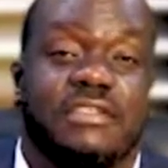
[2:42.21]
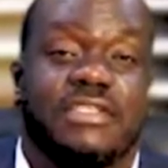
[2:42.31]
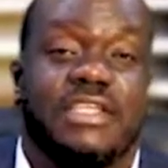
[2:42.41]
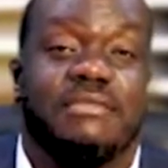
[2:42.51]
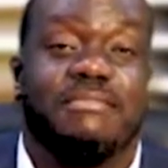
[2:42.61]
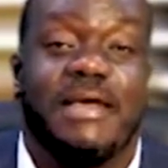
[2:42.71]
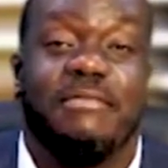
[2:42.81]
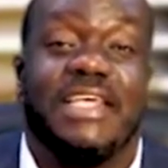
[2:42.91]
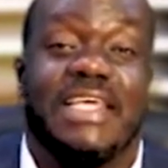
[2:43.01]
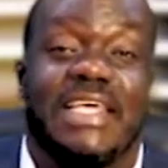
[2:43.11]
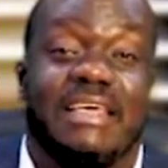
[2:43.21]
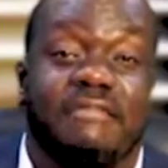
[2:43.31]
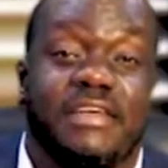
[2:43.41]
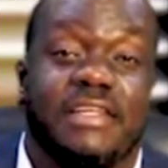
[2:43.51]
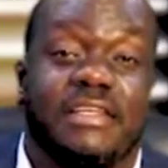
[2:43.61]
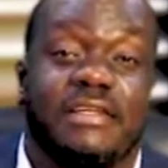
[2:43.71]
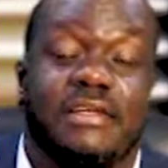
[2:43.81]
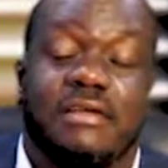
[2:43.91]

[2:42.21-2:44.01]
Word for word: see, it might be given,